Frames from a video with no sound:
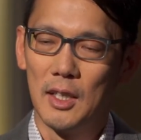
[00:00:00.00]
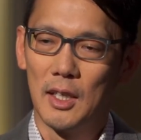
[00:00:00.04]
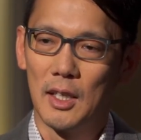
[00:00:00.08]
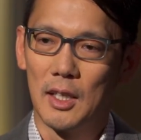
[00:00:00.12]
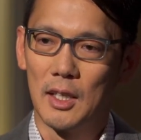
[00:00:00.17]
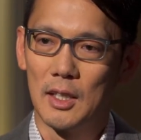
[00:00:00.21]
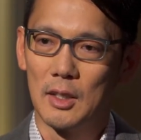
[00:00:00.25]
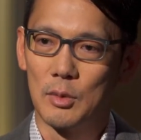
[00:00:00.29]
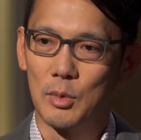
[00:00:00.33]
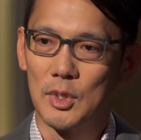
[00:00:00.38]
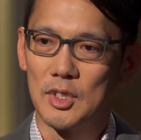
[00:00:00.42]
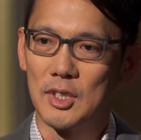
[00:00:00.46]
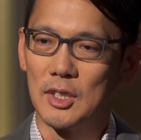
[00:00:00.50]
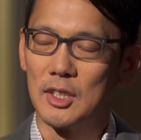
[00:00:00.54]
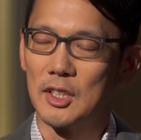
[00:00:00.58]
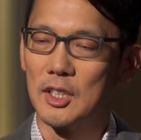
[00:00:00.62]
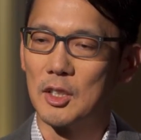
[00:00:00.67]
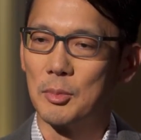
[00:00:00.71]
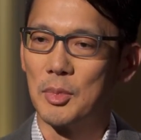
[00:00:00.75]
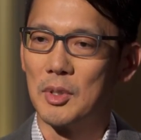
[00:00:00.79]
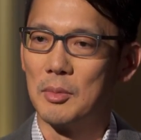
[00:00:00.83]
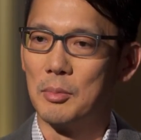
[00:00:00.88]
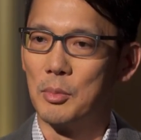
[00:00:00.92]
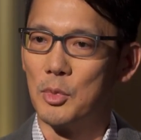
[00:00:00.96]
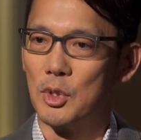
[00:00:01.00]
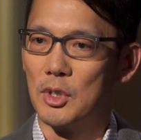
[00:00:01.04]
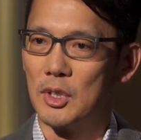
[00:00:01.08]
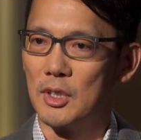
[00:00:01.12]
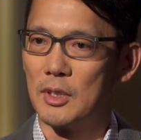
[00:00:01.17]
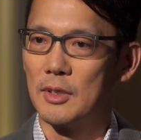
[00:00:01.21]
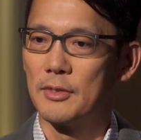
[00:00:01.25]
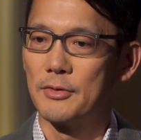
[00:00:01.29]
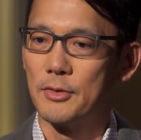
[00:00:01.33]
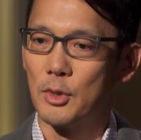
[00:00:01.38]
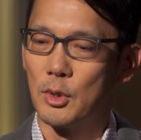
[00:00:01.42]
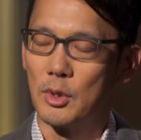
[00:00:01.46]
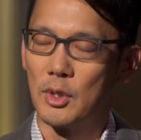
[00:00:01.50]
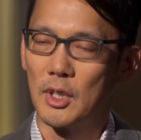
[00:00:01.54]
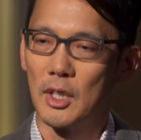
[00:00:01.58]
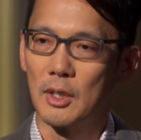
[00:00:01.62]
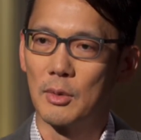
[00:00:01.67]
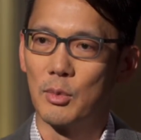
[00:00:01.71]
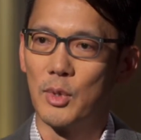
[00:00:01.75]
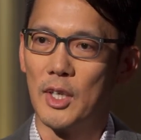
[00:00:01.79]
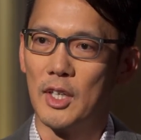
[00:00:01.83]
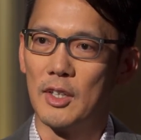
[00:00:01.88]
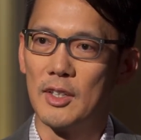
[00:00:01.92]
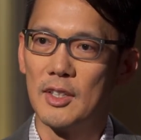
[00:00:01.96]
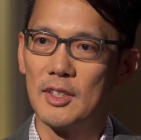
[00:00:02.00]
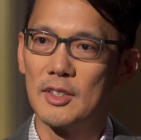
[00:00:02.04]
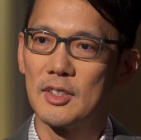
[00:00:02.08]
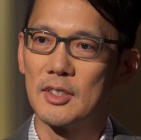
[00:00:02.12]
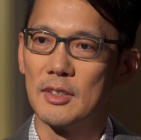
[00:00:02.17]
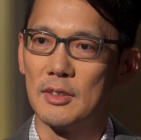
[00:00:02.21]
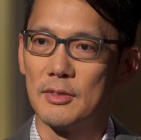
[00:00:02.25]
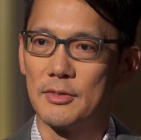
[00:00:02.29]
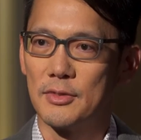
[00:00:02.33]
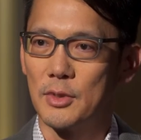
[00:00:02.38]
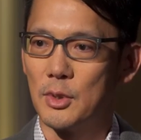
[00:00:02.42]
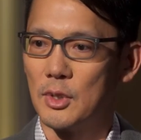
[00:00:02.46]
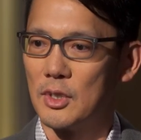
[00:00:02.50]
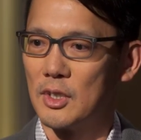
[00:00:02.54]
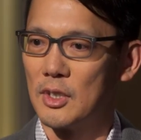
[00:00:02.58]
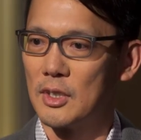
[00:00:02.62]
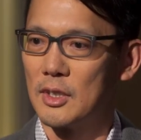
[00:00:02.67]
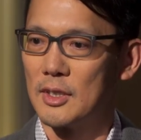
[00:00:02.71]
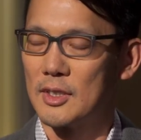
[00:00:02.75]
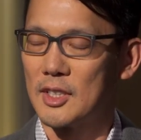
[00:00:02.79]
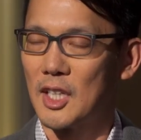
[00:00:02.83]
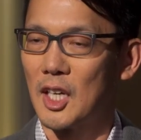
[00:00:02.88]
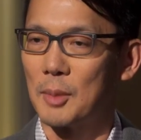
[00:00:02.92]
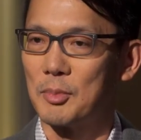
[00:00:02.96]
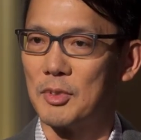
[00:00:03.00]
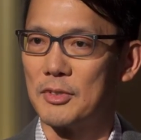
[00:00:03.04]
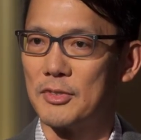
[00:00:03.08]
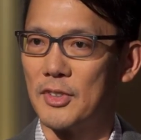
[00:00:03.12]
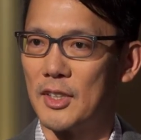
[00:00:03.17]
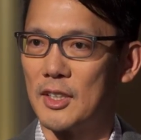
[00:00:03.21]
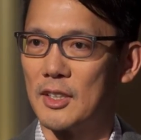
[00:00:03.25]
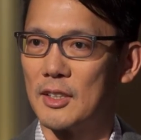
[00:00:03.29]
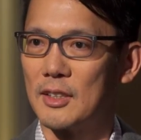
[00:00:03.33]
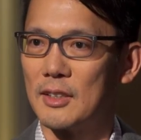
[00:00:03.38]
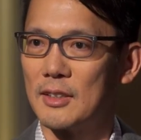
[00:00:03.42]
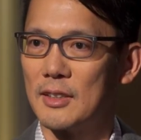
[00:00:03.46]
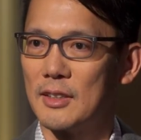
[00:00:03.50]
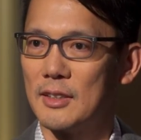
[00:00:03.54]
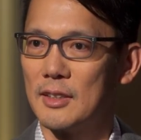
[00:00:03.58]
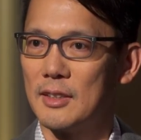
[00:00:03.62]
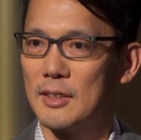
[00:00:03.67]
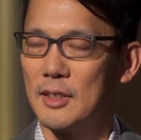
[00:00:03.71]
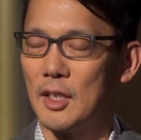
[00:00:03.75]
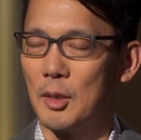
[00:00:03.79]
uh, was a little bit more for awareness and for top of funnel